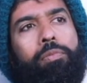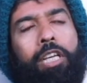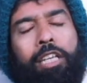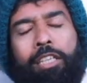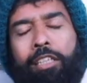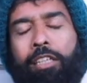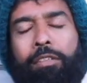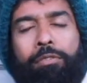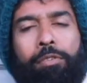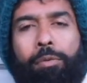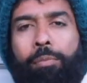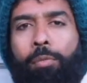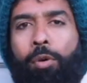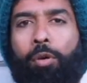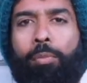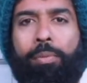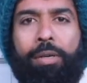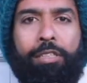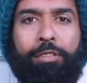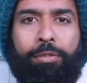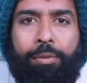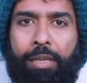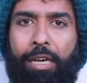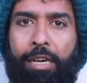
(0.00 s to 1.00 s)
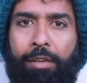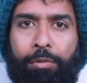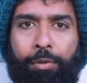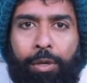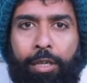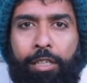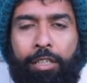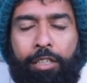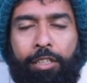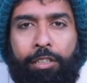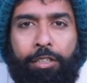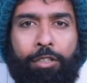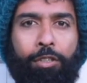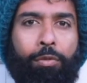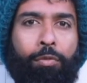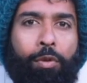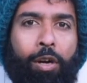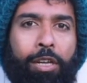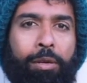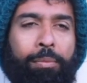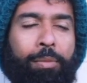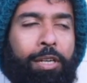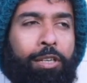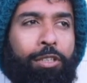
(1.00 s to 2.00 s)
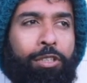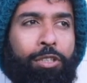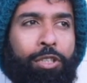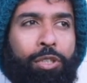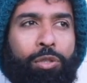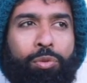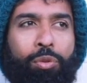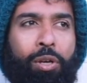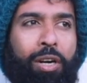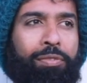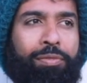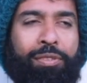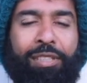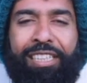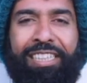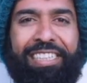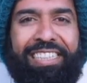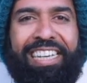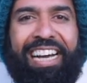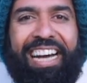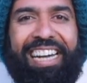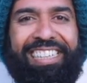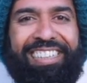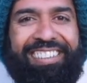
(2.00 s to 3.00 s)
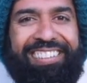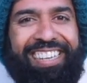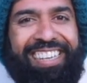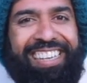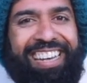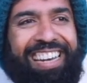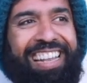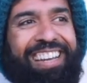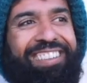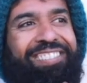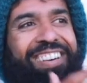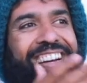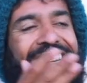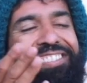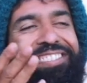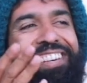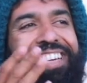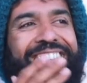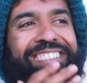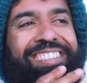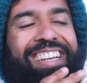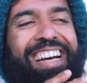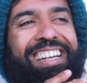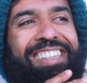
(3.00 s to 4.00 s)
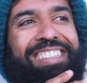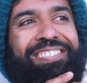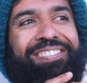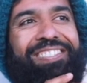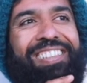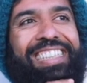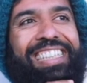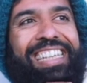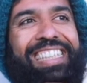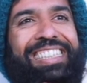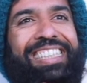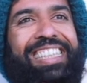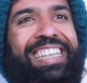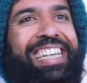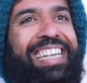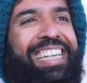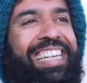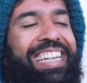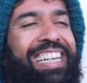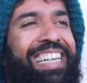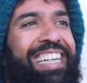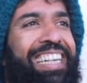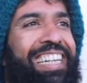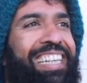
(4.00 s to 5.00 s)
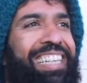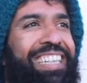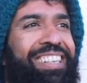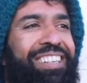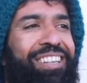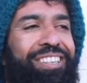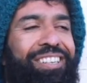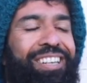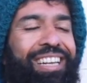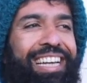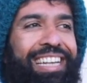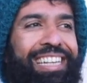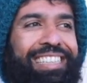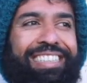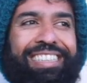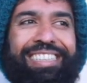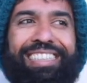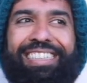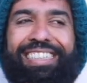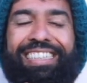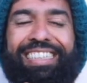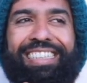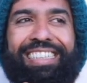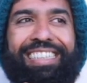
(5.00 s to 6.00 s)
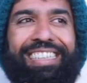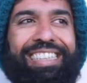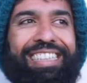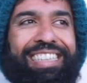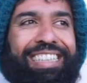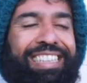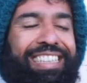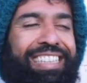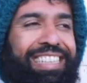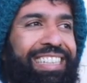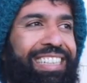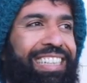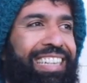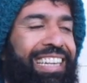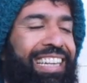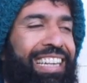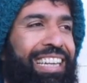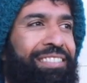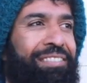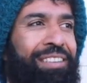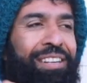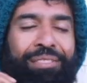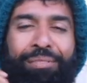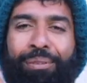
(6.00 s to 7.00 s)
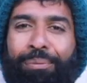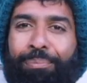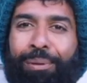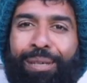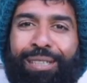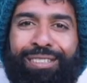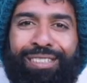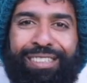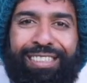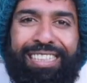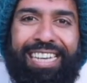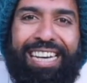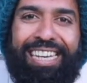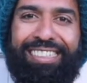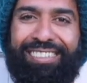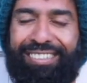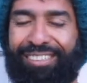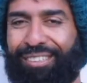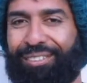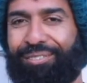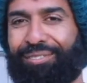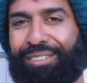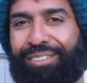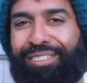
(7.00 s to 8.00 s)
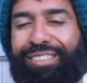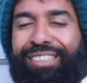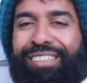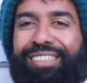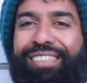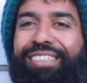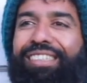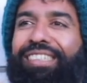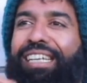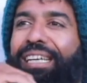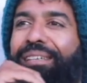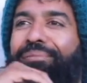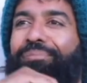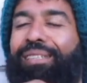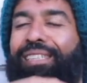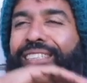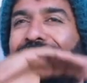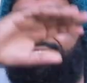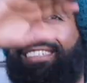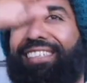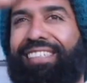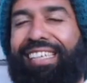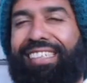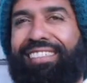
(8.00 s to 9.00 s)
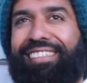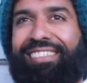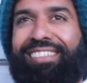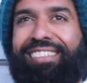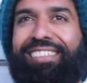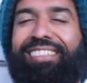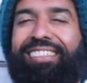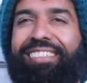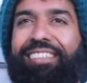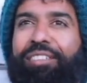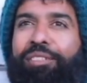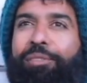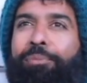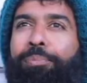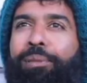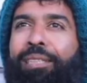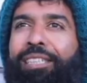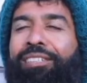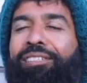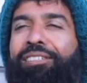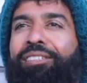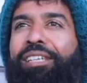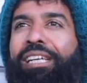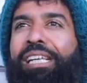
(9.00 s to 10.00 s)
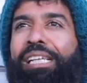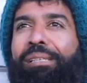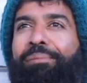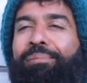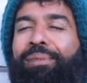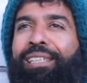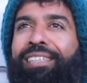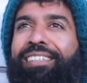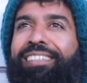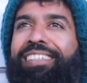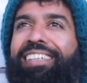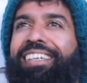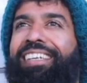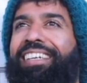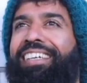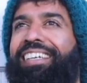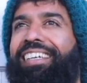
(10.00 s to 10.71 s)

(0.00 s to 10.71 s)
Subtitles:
And there were moments where I wondered, what am I going to do after he dies? Like, where do I channel? But then, like, even if a person dies in the physical realm, they still exist in the spirit realm, and